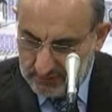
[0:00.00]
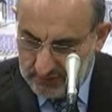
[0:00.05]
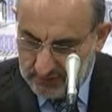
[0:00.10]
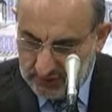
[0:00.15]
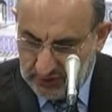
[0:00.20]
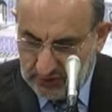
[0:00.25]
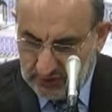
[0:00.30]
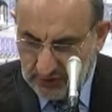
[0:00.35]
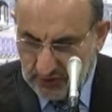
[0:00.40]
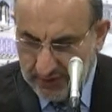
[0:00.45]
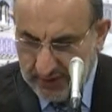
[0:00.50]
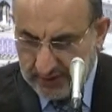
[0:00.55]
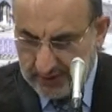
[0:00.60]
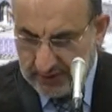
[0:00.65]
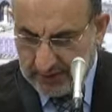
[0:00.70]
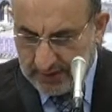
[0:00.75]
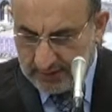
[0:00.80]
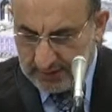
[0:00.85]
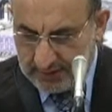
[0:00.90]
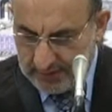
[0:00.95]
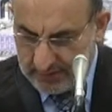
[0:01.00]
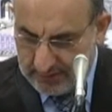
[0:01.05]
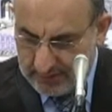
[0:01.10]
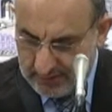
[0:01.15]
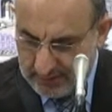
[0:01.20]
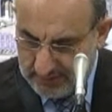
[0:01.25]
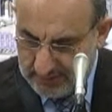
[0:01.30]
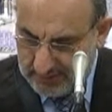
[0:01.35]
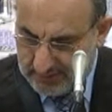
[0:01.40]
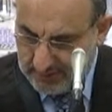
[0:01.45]
Issue
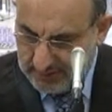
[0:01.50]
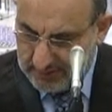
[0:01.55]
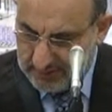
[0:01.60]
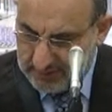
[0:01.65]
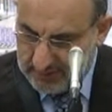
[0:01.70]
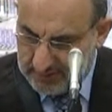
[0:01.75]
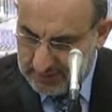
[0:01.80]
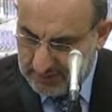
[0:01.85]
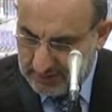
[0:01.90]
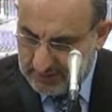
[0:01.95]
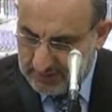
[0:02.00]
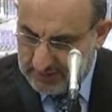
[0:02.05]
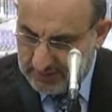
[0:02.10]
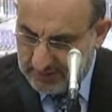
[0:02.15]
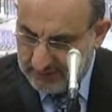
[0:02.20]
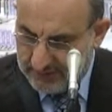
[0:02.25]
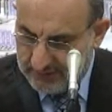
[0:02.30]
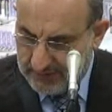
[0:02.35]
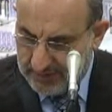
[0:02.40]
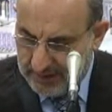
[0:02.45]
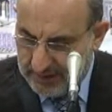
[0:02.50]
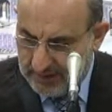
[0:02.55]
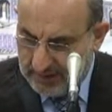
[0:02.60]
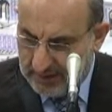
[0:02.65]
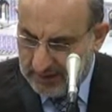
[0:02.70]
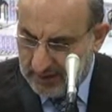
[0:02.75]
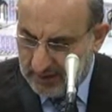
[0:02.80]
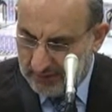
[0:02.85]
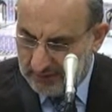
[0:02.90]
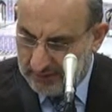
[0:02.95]
866, if the
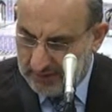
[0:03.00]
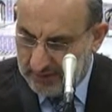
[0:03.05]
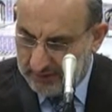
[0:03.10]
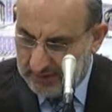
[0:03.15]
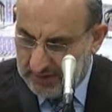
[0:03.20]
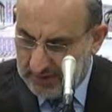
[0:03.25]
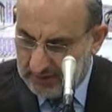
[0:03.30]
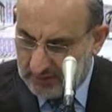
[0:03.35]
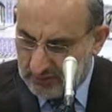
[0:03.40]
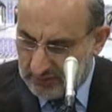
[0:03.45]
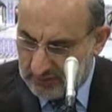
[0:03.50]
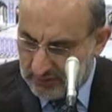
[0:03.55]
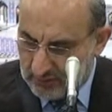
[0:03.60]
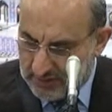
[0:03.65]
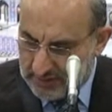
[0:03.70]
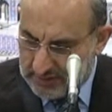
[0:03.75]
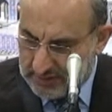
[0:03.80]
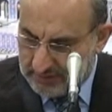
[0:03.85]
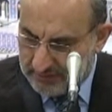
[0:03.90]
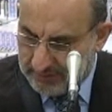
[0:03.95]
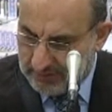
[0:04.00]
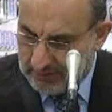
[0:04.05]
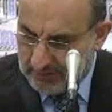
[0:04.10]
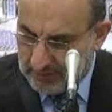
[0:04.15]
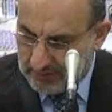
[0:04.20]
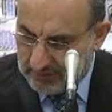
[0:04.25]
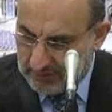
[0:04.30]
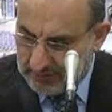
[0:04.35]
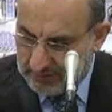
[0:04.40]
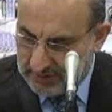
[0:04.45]
area of the blood on one's body
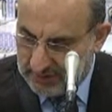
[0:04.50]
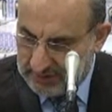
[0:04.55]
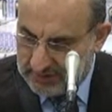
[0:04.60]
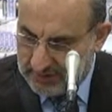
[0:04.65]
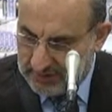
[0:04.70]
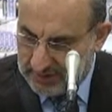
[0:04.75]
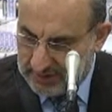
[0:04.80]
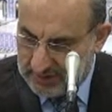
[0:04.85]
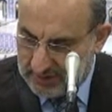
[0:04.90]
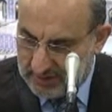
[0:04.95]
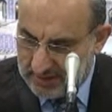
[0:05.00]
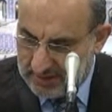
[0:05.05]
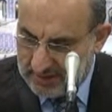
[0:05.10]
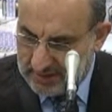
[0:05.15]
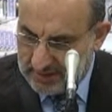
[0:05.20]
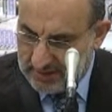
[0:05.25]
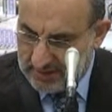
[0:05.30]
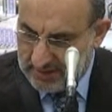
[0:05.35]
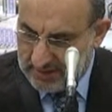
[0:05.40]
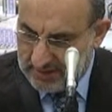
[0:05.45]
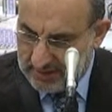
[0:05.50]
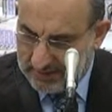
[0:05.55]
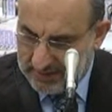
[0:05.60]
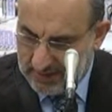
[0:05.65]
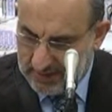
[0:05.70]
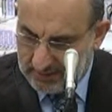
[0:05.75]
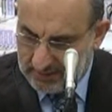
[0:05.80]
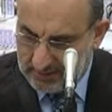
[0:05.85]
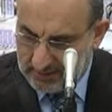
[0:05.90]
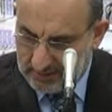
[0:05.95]
or dress is less than
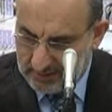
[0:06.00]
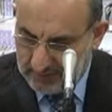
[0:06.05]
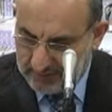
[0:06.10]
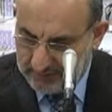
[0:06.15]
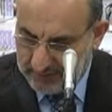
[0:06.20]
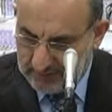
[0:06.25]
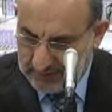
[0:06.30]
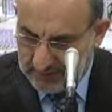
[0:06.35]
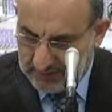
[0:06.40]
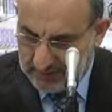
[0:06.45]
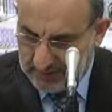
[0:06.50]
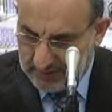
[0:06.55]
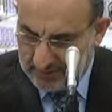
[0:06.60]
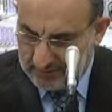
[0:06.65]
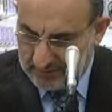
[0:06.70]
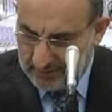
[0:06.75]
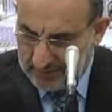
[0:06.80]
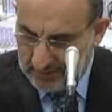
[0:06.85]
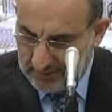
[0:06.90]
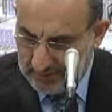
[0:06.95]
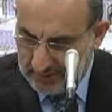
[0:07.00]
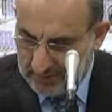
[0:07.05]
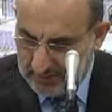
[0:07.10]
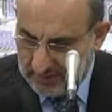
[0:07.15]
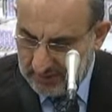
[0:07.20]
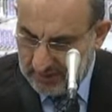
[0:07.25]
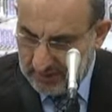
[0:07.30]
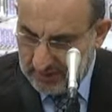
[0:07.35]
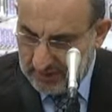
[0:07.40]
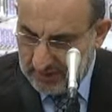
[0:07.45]
that of a dirham,
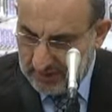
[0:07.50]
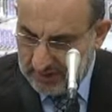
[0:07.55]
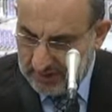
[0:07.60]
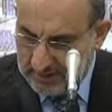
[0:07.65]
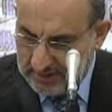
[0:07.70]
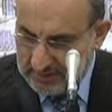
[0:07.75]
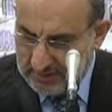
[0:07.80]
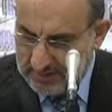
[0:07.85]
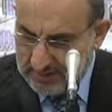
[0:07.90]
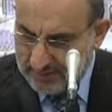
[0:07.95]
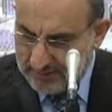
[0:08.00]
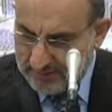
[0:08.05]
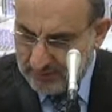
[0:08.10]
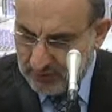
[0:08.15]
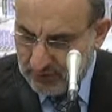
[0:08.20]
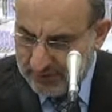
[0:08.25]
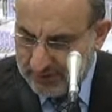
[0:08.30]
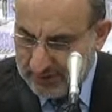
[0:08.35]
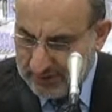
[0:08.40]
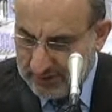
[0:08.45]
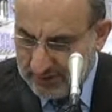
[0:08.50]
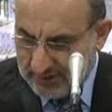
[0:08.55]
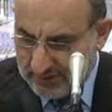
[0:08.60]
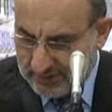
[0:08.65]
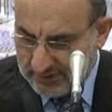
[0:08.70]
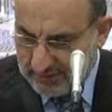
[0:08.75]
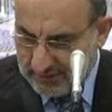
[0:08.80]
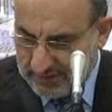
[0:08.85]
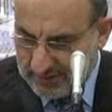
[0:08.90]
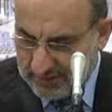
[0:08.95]
and some moisture
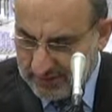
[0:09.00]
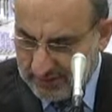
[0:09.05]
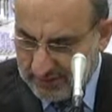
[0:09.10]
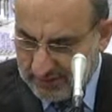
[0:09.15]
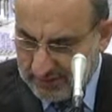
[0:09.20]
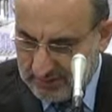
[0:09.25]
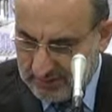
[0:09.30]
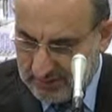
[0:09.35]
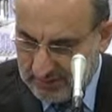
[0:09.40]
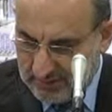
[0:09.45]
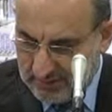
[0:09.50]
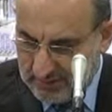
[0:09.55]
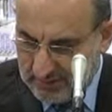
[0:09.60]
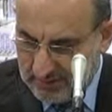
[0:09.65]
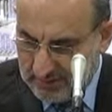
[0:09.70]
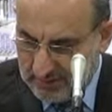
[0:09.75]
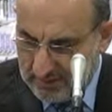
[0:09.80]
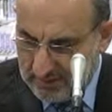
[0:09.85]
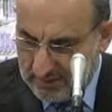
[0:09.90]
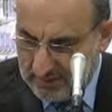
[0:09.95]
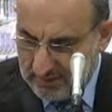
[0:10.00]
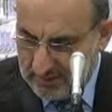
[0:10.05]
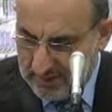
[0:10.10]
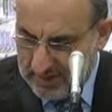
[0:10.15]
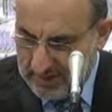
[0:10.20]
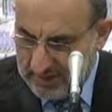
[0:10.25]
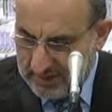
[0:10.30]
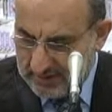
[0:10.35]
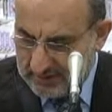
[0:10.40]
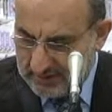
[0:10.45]
reaches it
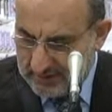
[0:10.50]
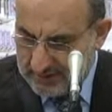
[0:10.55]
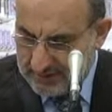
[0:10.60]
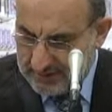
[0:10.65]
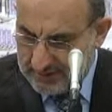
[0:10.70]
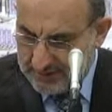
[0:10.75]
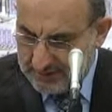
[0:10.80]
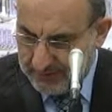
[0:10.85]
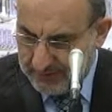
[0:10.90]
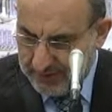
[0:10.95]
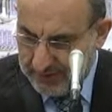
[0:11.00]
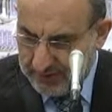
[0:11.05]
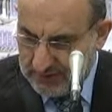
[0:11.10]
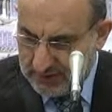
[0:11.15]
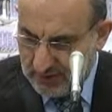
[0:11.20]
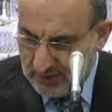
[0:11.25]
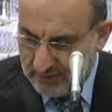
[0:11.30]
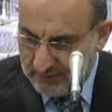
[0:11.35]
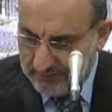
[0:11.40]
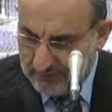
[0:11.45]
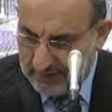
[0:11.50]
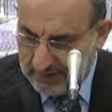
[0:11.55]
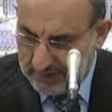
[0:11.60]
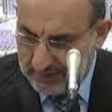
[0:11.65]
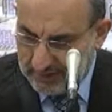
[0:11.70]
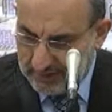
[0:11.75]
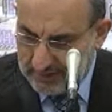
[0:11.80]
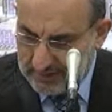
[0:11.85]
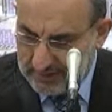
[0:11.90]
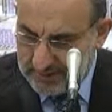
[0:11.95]
and spreads over
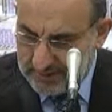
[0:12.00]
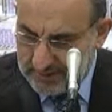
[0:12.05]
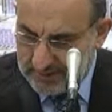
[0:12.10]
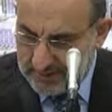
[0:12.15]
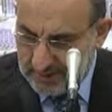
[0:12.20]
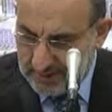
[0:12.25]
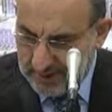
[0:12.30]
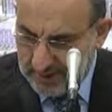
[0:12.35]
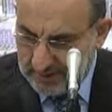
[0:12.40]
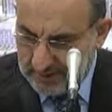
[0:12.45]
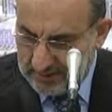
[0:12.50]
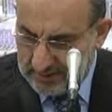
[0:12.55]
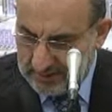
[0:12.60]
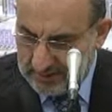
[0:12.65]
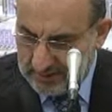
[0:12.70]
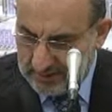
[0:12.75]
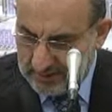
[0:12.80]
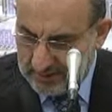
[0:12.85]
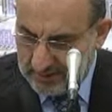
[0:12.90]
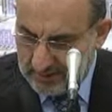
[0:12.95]
its size,